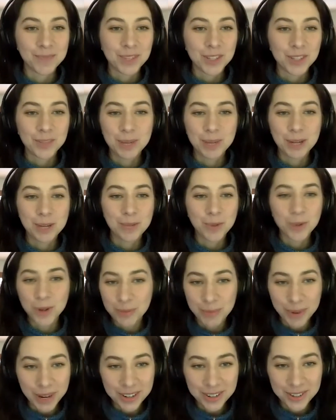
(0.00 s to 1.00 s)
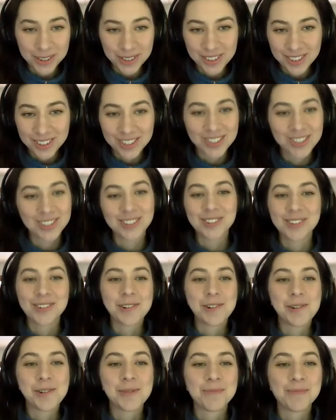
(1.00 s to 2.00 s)
speak more about.
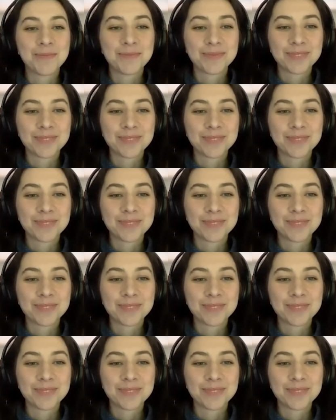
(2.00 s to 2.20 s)
So